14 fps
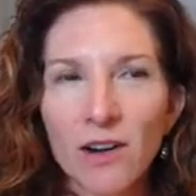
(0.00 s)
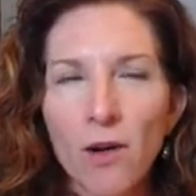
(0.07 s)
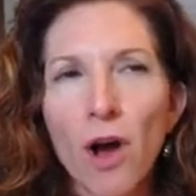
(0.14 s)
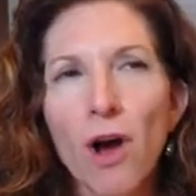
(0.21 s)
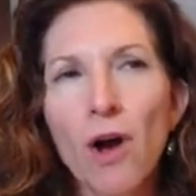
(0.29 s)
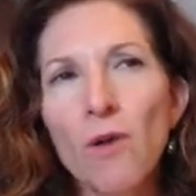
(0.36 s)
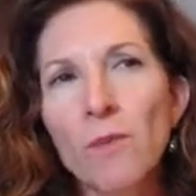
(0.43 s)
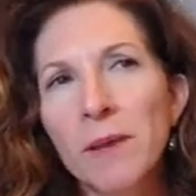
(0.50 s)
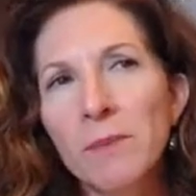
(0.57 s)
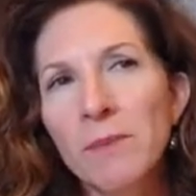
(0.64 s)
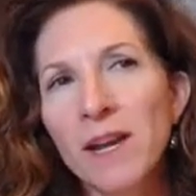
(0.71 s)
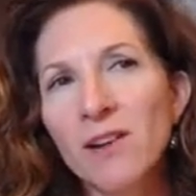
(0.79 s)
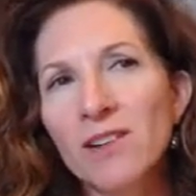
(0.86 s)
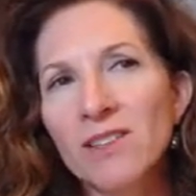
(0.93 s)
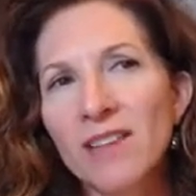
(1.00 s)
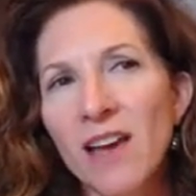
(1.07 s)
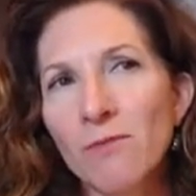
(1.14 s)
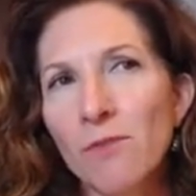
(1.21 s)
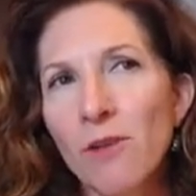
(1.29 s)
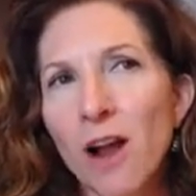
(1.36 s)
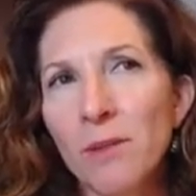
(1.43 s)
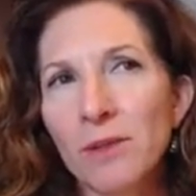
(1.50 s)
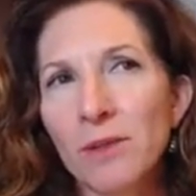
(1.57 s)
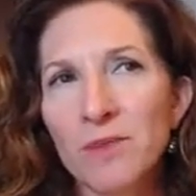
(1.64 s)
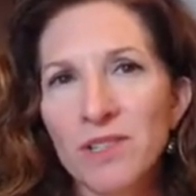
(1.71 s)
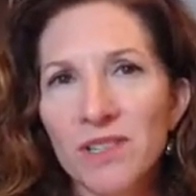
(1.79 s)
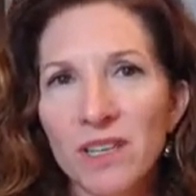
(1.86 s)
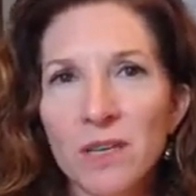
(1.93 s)
oh, my parents have
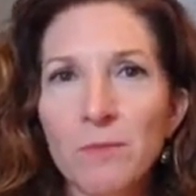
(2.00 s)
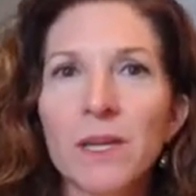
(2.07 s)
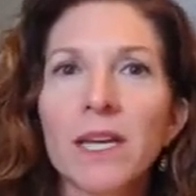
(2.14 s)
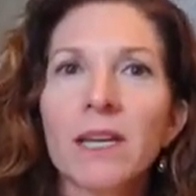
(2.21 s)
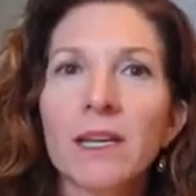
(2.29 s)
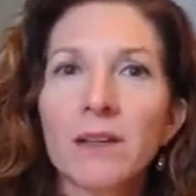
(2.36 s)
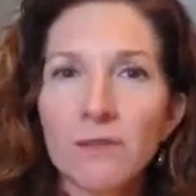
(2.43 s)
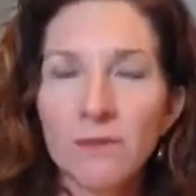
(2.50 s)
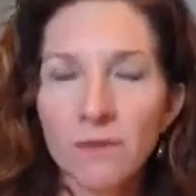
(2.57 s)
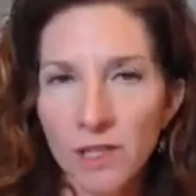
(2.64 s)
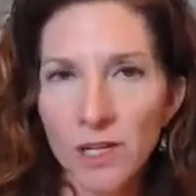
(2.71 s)
problems sleeping,